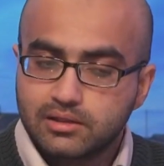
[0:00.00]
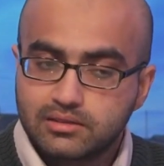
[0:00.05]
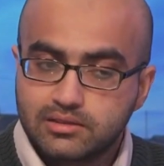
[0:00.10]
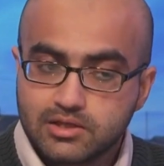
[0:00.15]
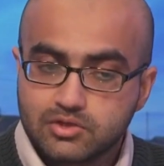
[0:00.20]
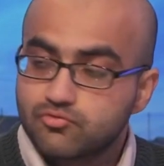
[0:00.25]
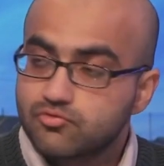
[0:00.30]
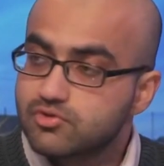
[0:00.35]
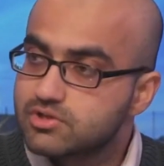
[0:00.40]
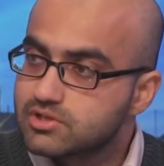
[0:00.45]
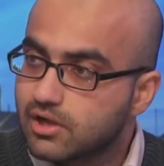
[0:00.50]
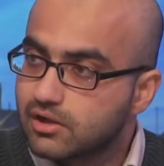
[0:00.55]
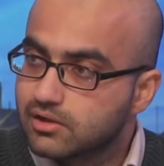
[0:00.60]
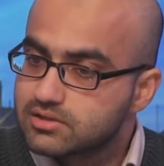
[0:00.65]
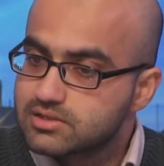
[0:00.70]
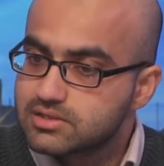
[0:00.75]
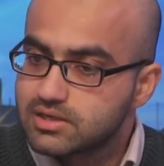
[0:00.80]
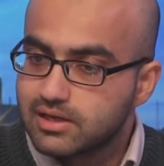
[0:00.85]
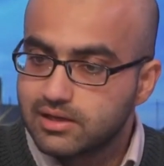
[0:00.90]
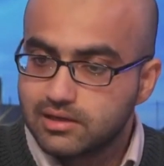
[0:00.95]
this
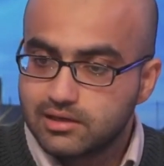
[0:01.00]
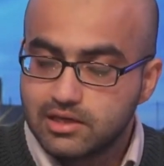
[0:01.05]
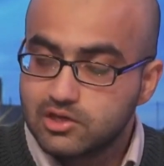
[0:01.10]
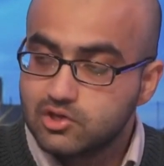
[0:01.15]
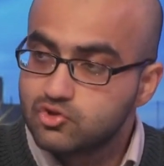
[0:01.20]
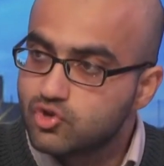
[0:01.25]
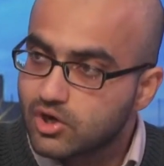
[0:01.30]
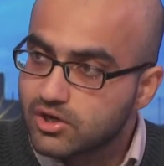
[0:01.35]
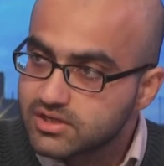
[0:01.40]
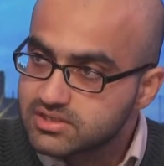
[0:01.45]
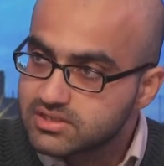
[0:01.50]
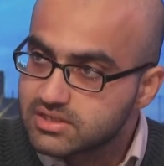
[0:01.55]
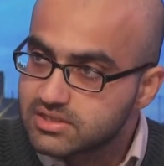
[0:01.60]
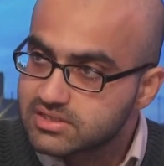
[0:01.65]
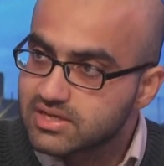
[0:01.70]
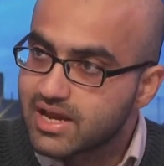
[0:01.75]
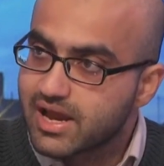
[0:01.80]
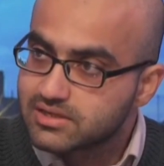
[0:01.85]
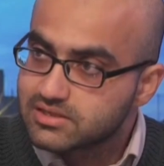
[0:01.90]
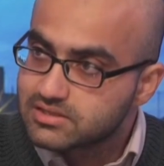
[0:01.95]
results in
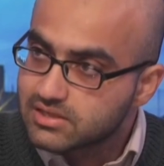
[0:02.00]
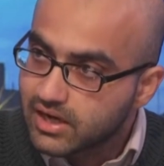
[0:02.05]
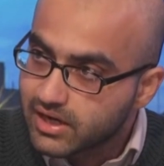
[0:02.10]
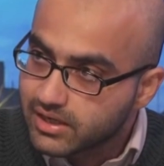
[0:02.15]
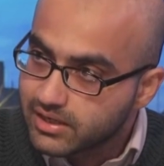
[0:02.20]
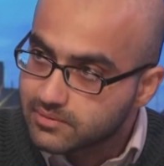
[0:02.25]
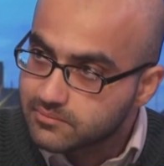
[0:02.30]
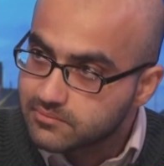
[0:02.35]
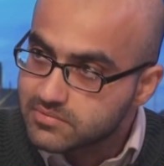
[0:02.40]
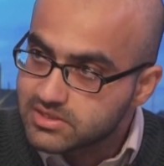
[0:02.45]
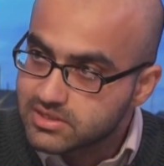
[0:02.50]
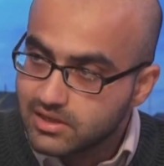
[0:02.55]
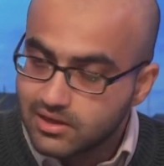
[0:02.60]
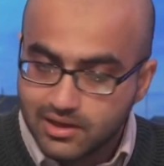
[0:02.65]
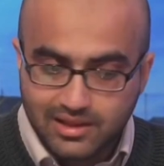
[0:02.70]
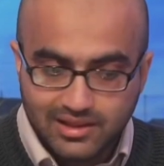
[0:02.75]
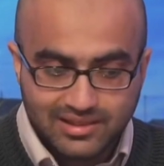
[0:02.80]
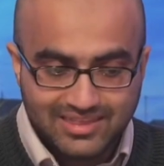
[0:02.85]
injustice at times,